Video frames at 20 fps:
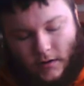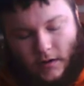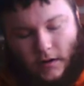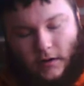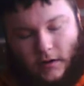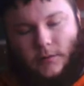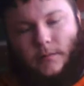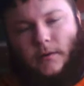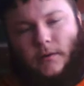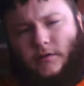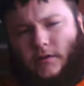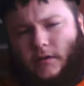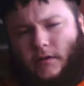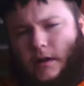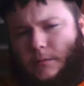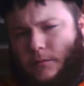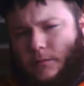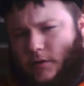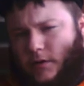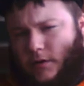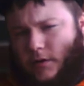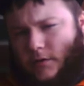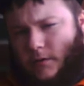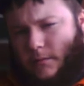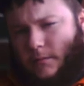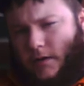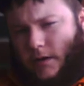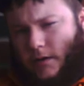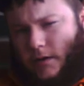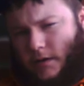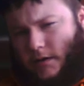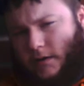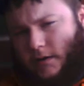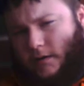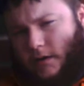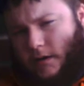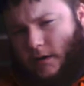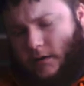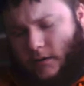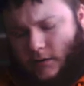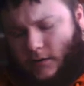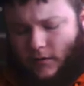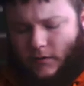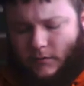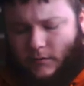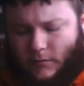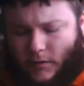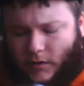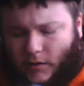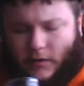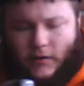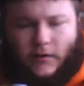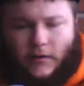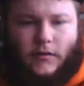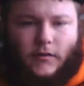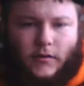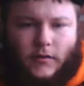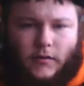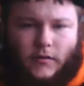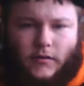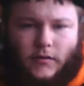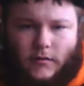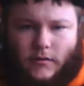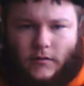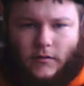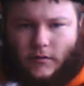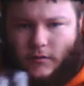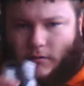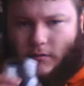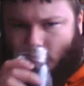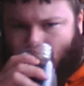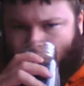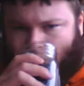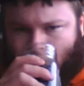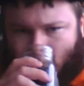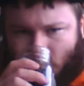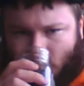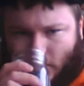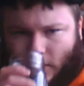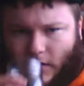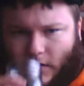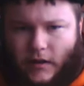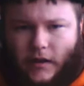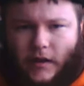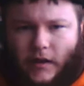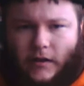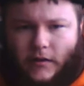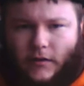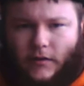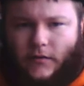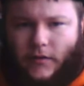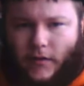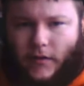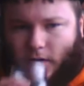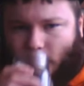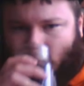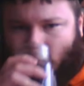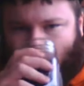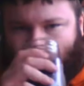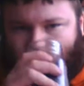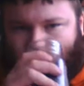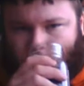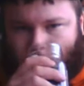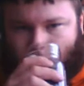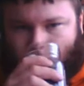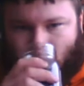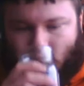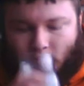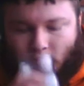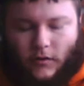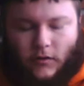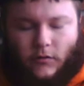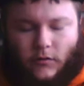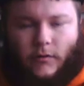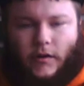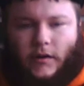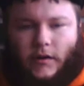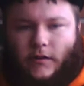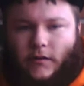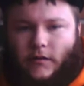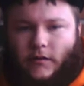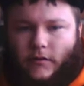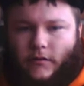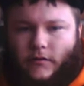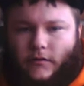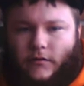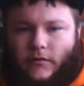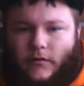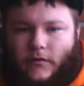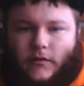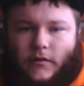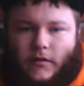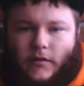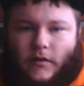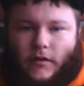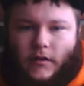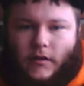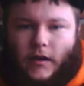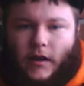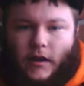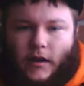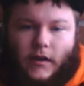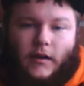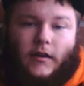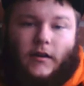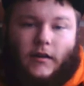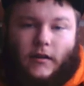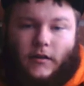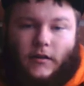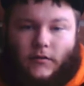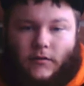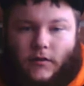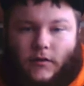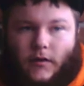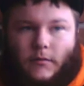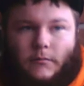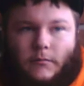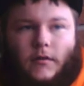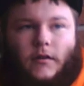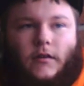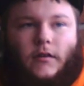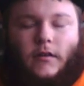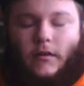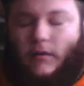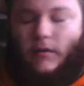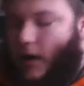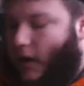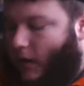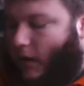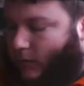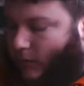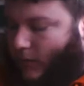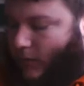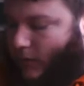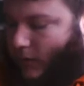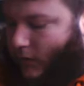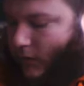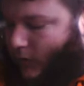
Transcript: It smells a lot more like rum cake than it tastes, but you can still get a hint of the sweetness of the cake and the rum when you do